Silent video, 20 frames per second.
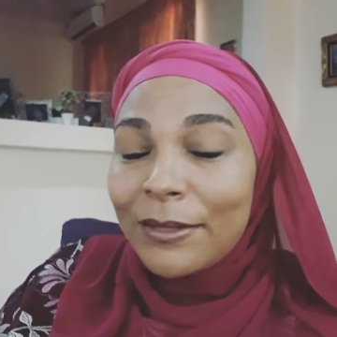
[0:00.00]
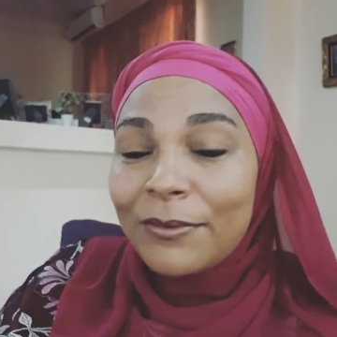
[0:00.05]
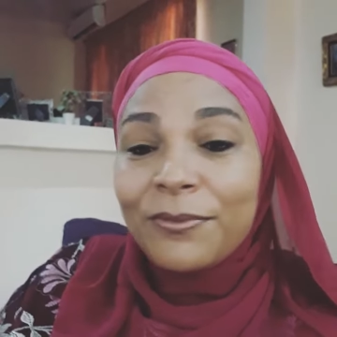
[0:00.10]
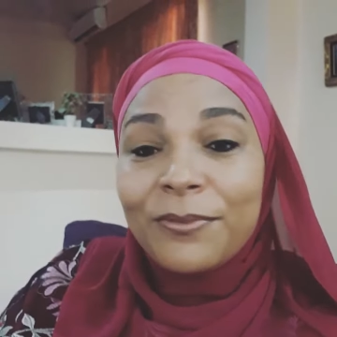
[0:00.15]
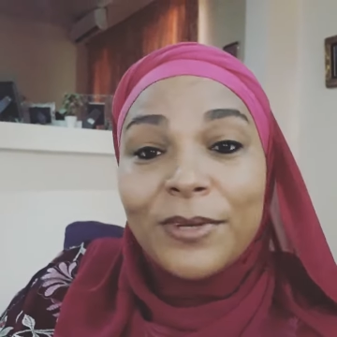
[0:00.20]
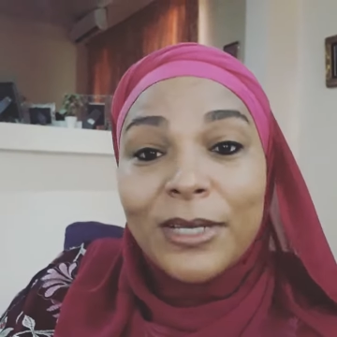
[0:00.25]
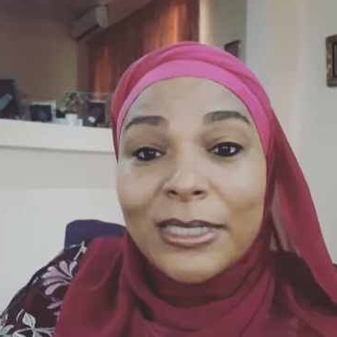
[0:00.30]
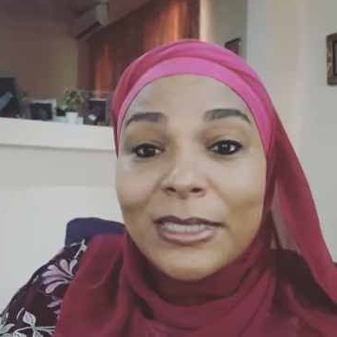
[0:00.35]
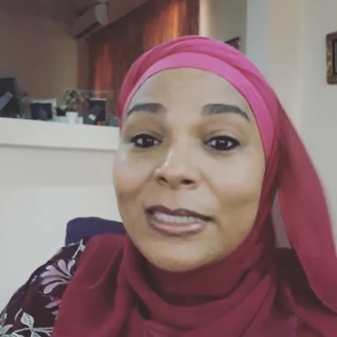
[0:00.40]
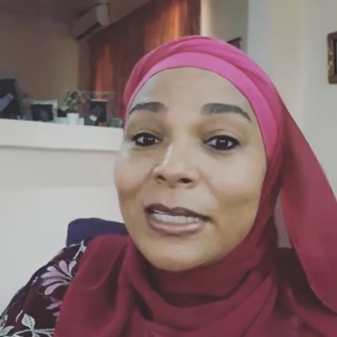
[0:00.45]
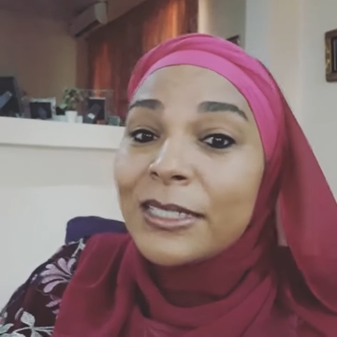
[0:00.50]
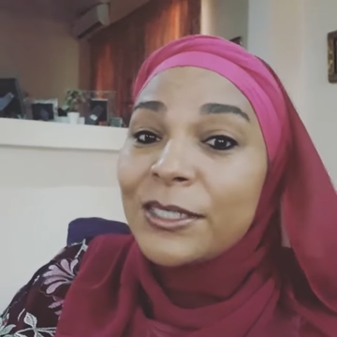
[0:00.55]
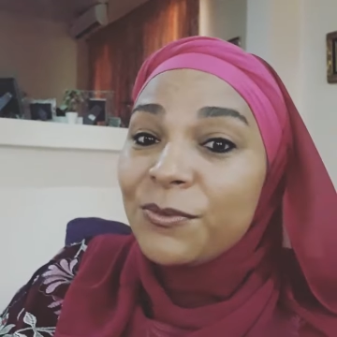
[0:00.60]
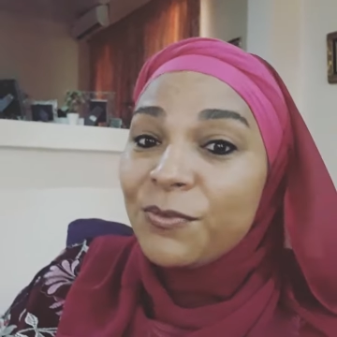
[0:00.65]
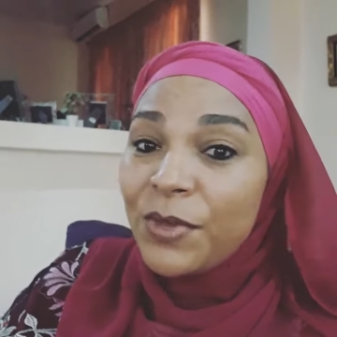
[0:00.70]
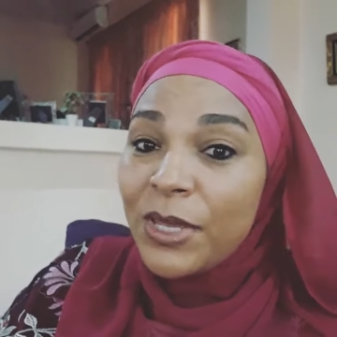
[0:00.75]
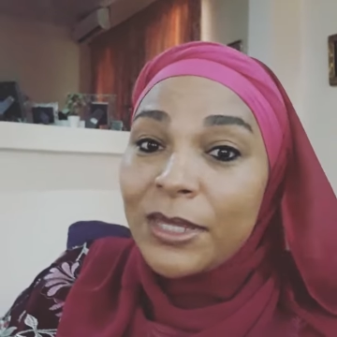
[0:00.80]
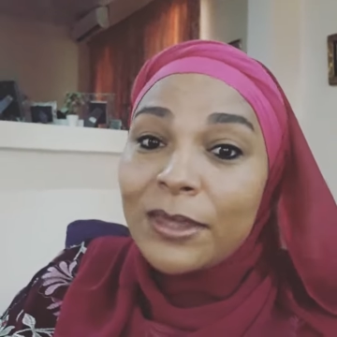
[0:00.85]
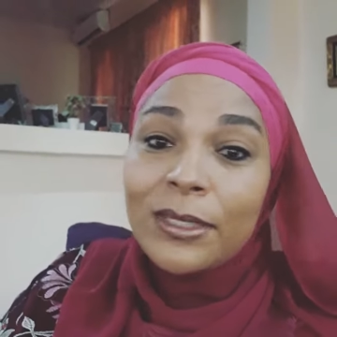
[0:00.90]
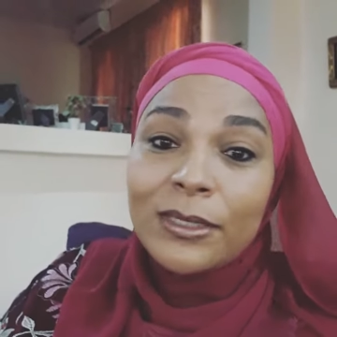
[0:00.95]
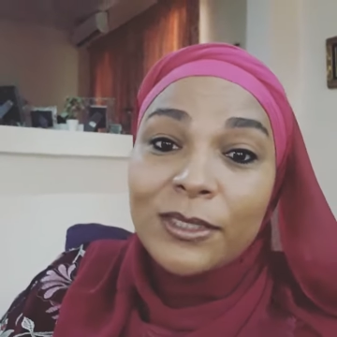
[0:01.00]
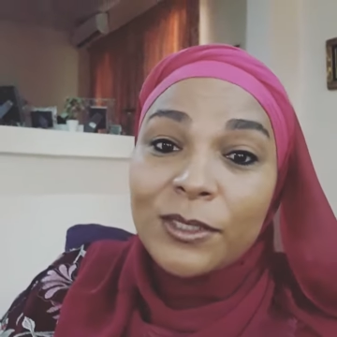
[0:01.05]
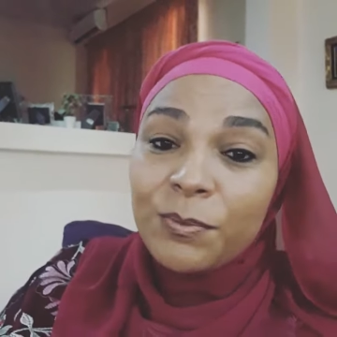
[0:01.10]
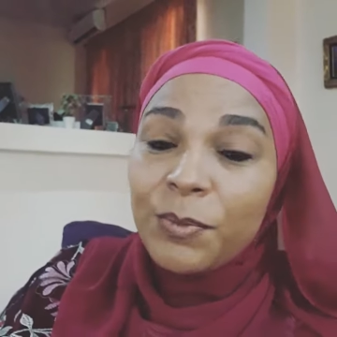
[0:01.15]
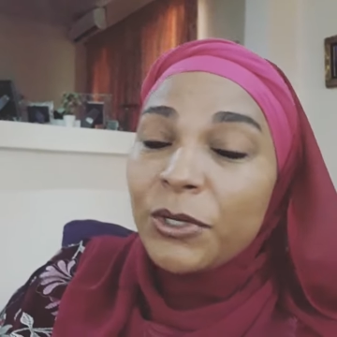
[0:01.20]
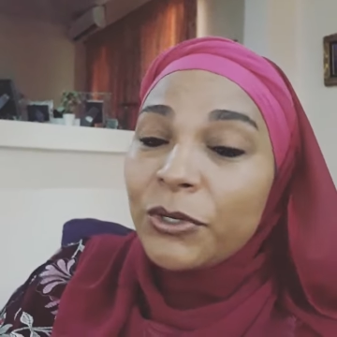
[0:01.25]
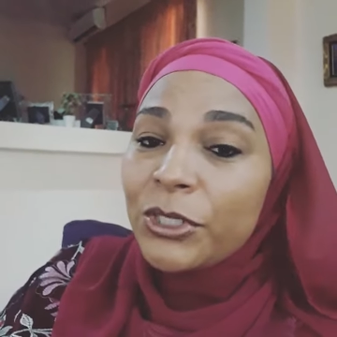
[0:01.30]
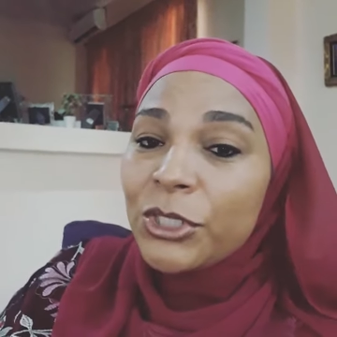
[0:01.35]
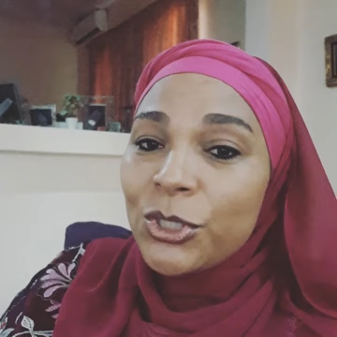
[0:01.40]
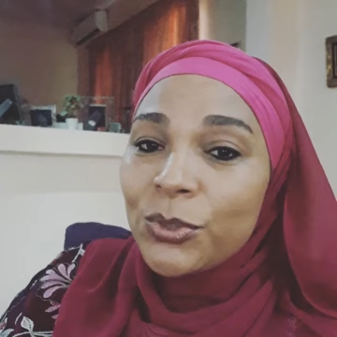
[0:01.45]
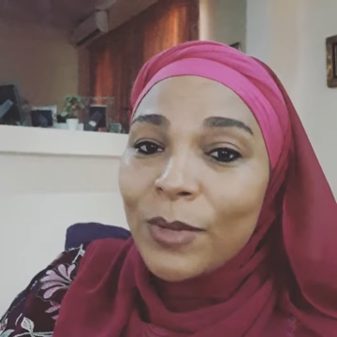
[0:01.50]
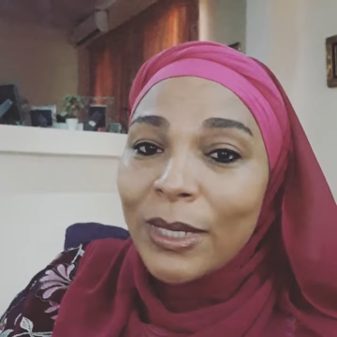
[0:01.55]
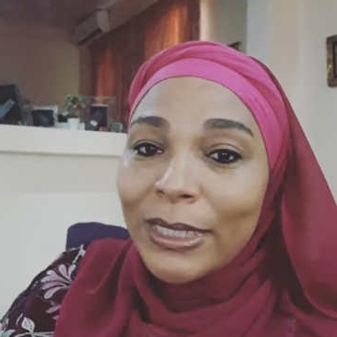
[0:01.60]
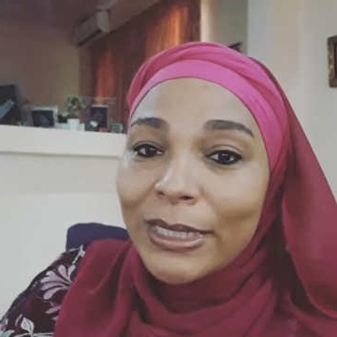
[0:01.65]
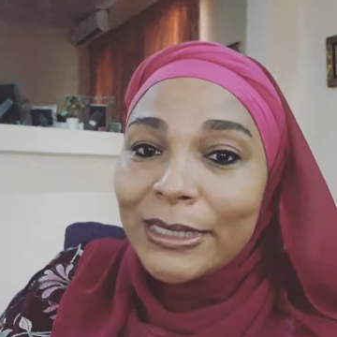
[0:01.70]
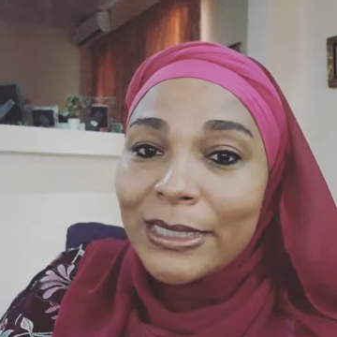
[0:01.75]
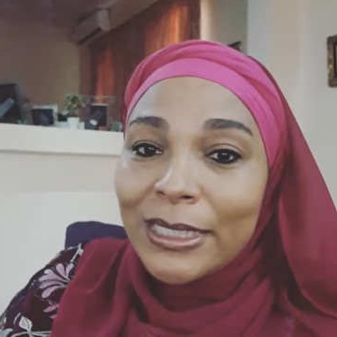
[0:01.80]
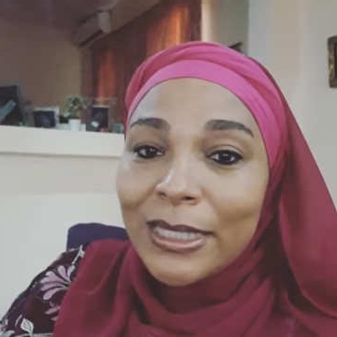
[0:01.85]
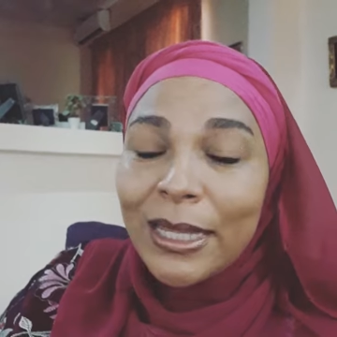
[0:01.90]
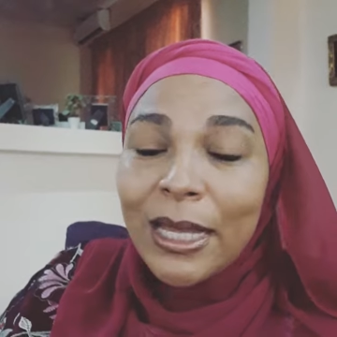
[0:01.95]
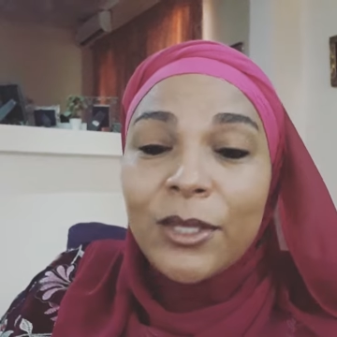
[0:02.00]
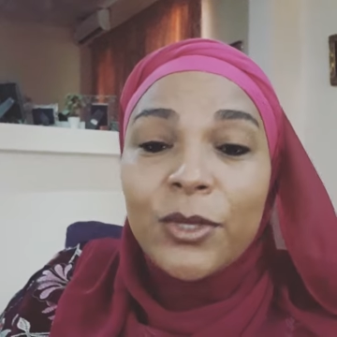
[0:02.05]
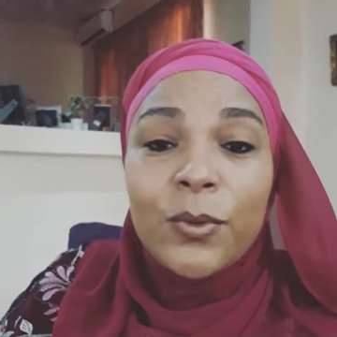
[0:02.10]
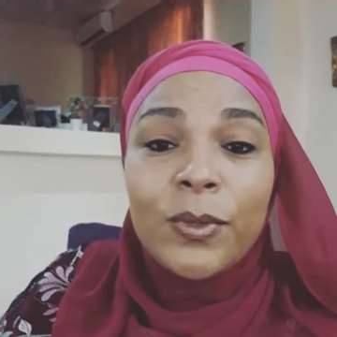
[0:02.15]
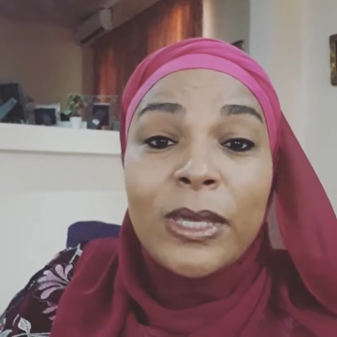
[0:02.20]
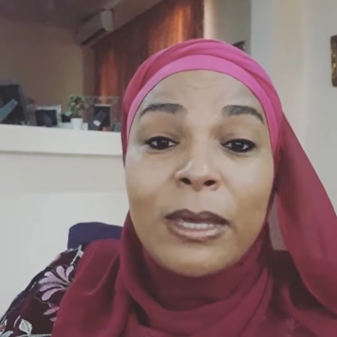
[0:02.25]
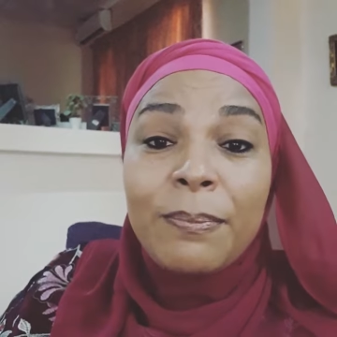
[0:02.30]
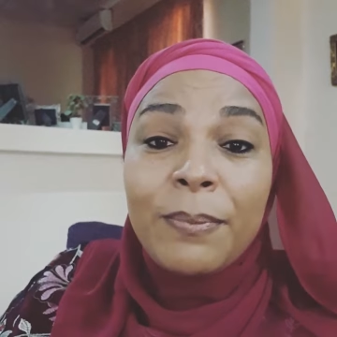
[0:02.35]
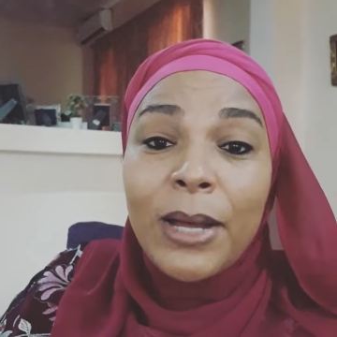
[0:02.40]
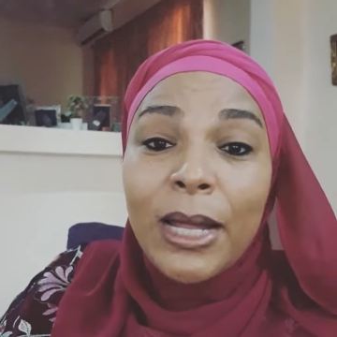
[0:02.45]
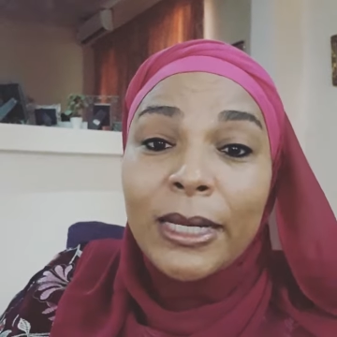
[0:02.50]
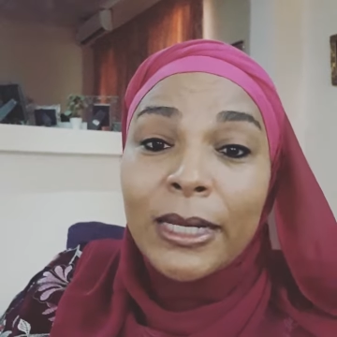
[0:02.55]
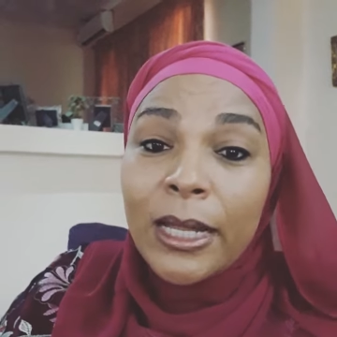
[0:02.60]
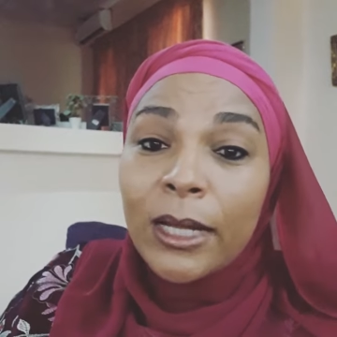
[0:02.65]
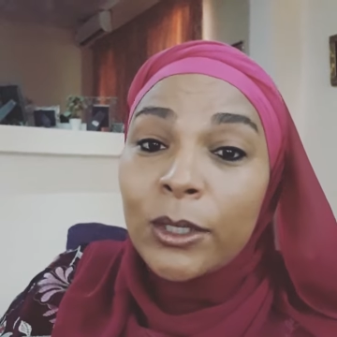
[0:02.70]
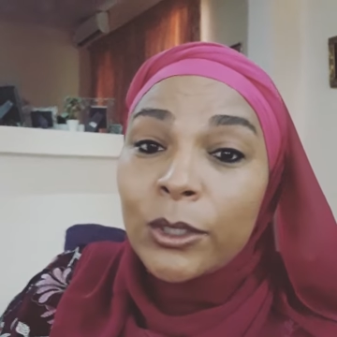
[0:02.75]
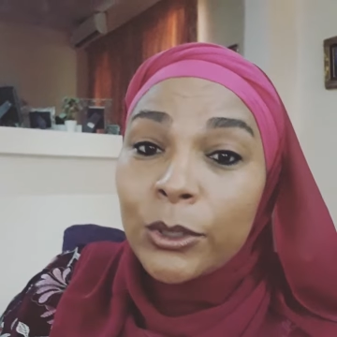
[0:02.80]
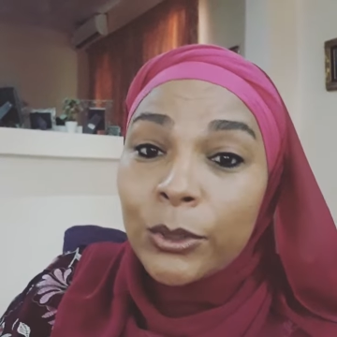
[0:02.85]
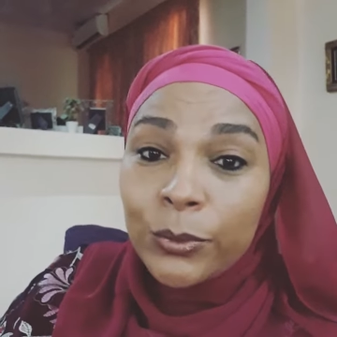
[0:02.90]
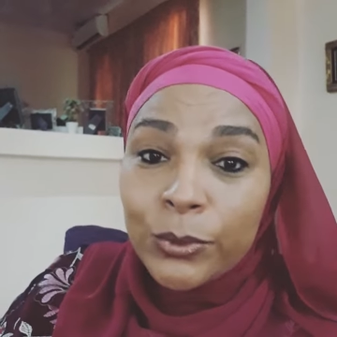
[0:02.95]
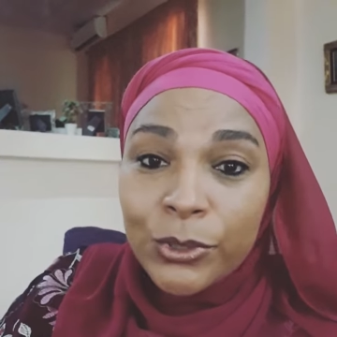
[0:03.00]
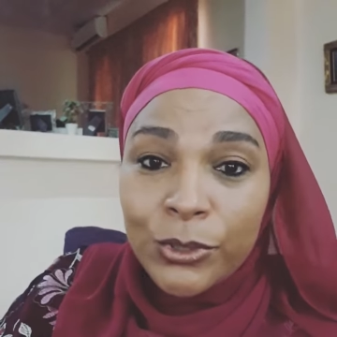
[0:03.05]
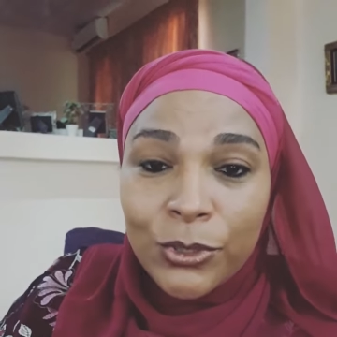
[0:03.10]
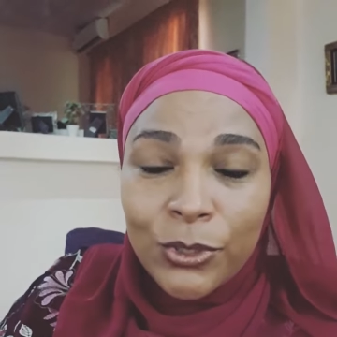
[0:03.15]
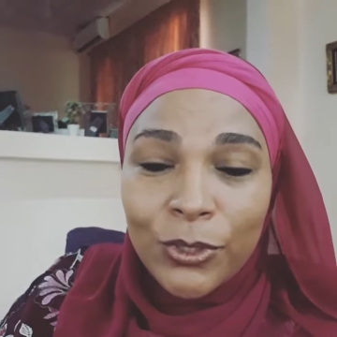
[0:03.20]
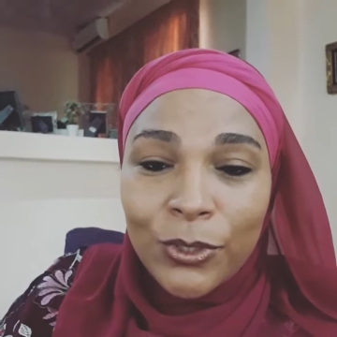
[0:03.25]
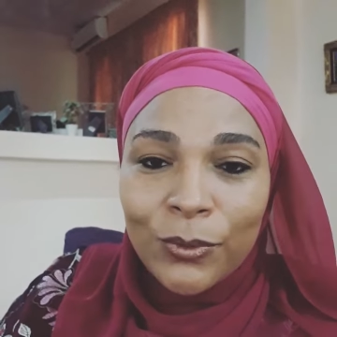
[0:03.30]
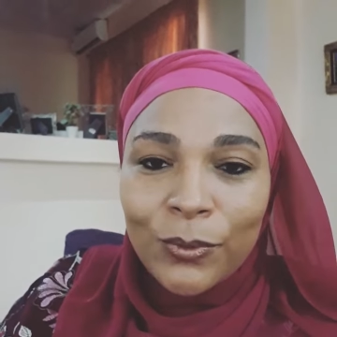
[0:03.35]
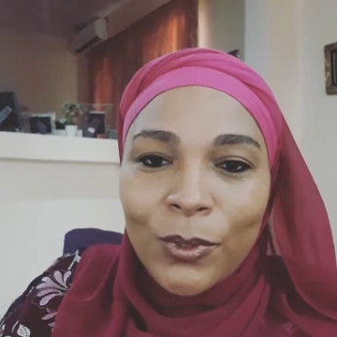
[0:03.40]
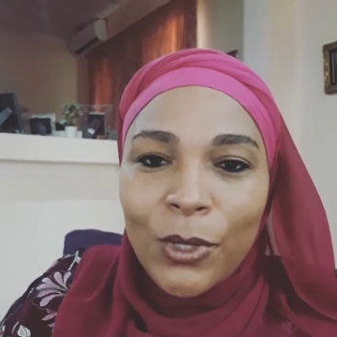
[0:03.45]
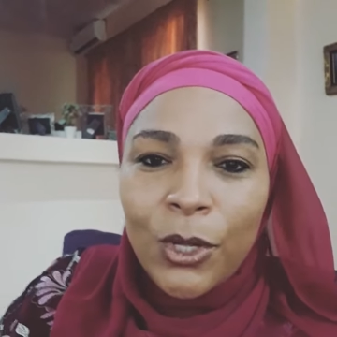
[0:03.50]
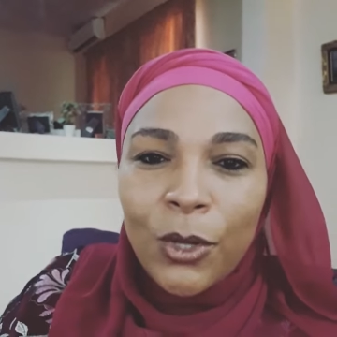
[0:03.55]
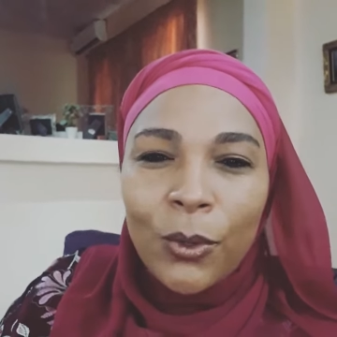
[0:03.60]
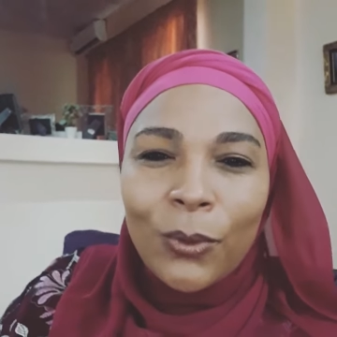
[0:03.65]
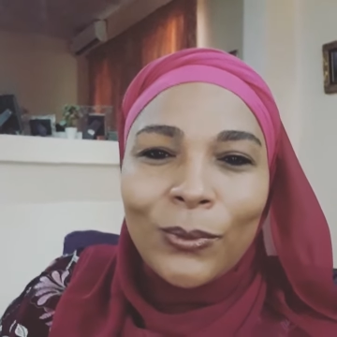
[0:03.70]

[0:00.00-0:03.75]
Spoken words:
The first is faith and spirituality, that you keep Allah close to you,